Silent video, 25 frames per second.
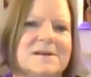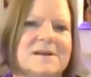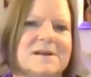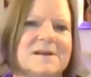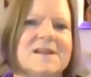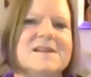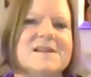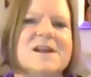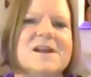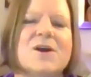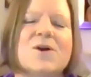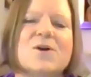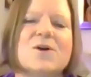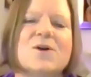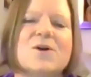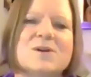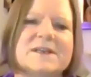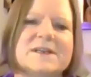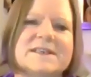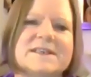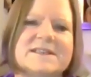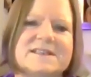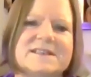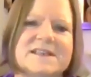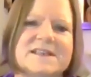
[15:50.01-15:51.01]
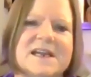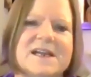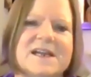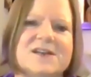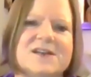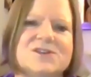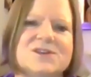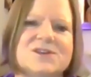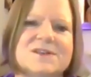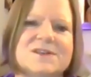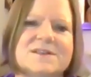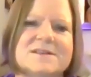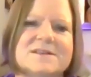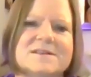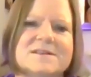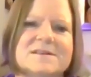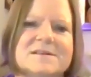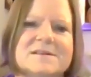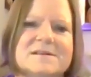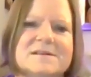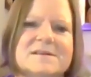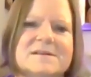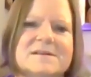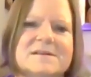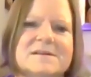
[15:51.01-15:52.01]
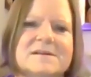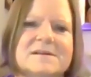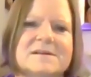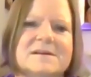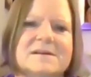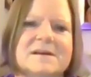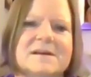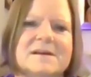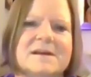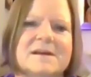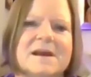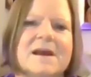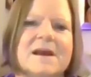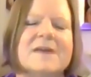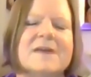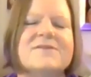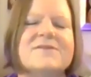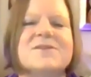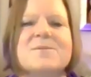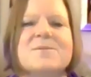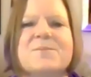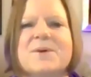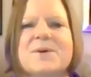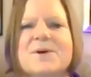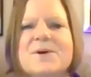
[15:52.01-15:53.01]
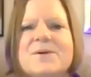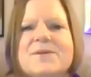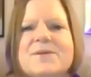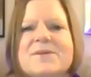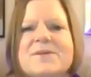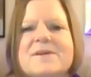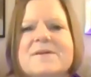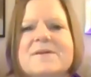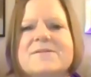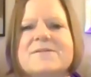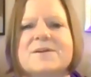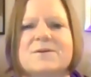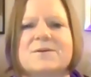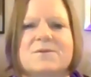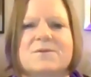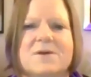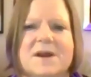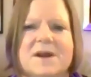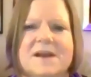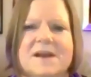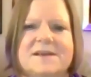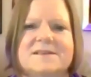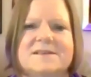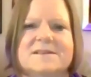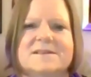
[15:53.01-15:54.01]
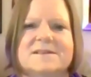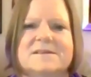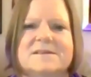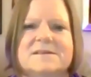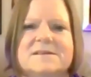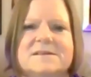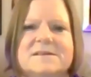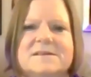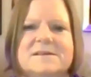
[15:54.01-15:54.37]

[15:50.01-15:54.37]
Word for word: in the early stages of the birth of the Christ